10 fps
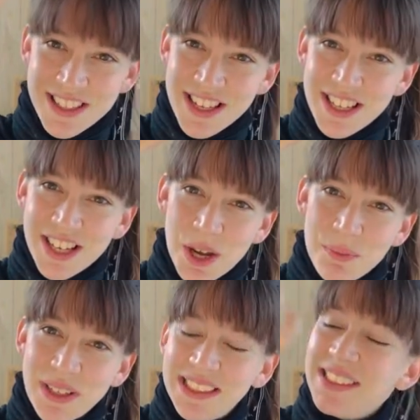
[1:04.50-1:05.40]
cut my
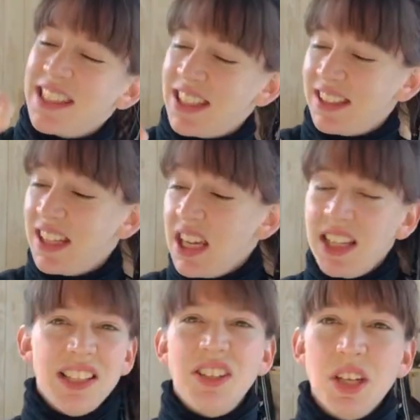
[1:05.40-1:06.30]
skin. It's
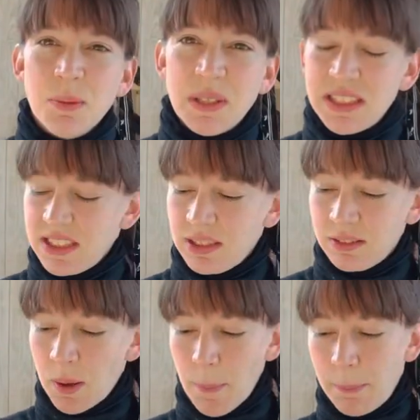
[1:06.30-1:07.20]
not a big deal,
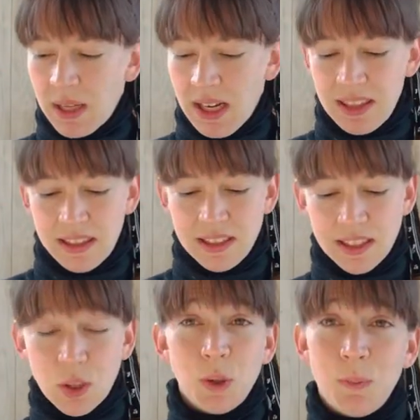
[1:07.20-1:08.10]
but I think it
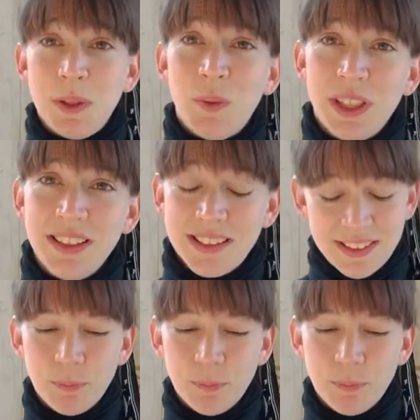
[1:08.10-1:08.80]
could be worse.